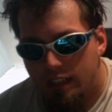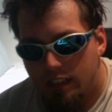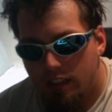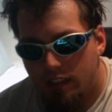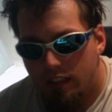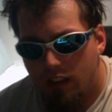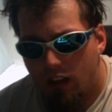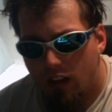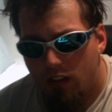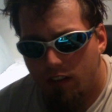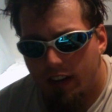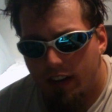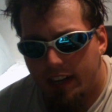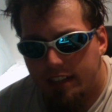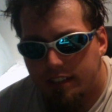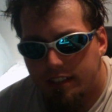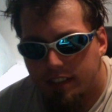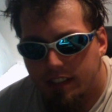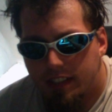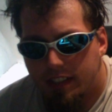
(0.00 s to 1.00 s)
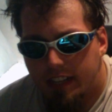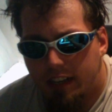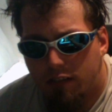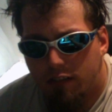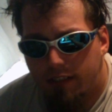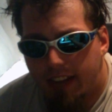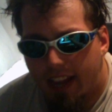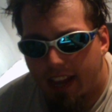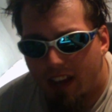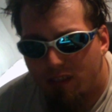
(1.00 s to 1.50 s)
Alright, and here
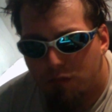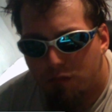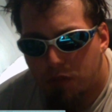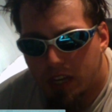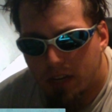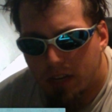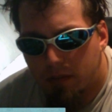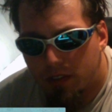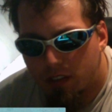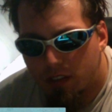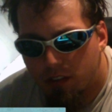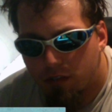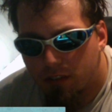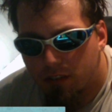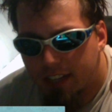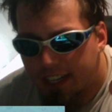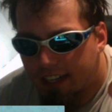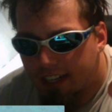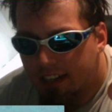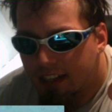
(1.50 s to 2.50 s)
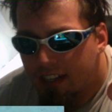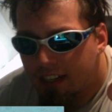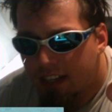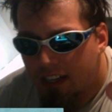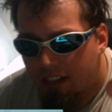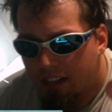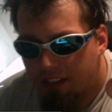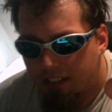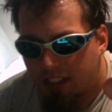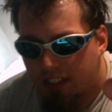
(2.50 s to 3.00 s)
we have Pikmin 3,
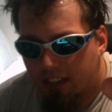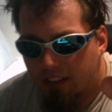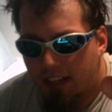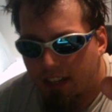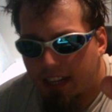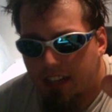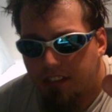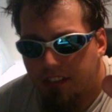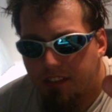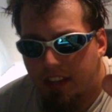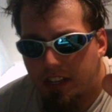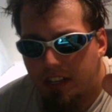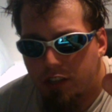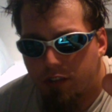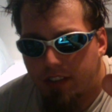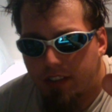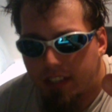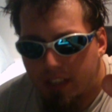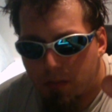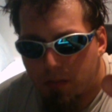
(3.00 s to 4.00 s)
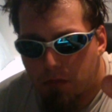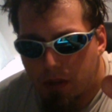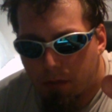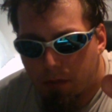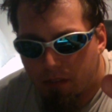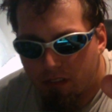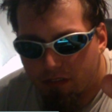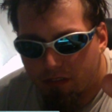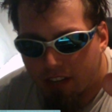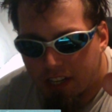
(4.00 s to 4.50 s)
the latest entry in the
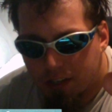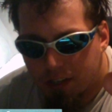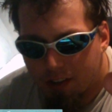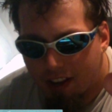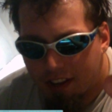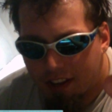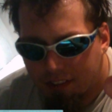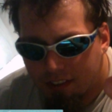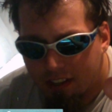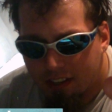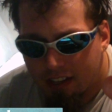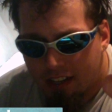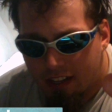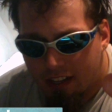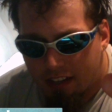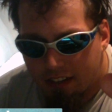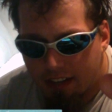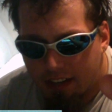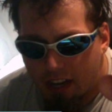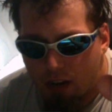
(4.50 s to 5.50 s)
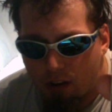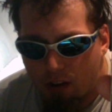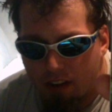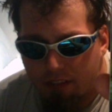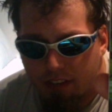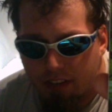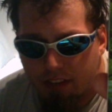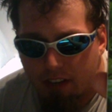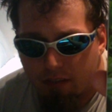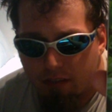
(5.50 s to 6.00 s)
Pikmin franchise. Now,
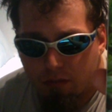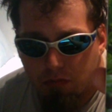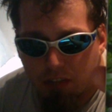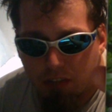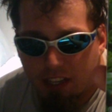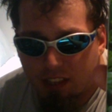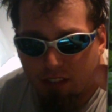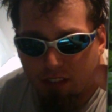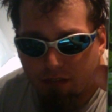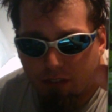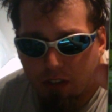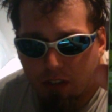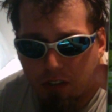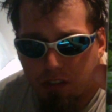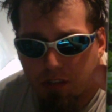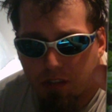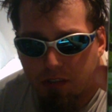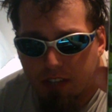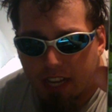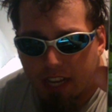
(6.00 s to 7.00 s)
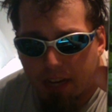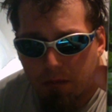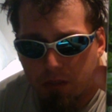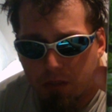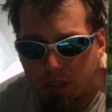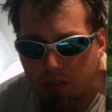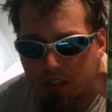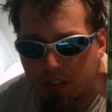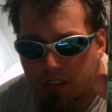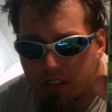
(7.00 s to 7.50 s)
I've never played the first 2 games,
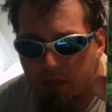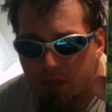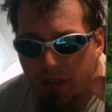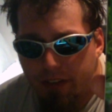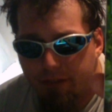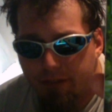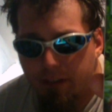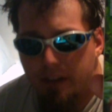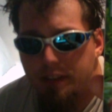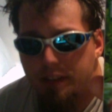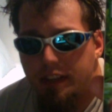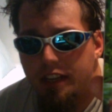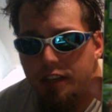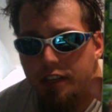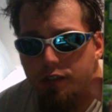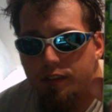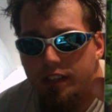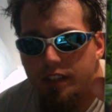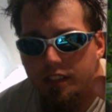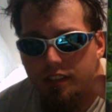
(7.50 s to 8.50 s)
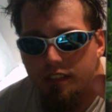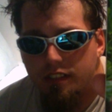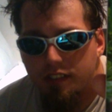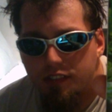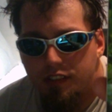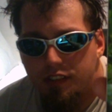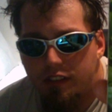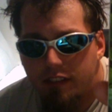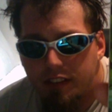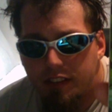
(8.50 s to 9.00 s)
so this is my first entry into the
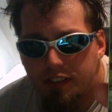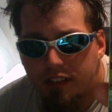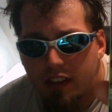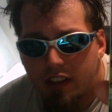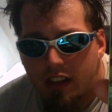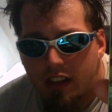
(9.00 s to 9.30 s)
series.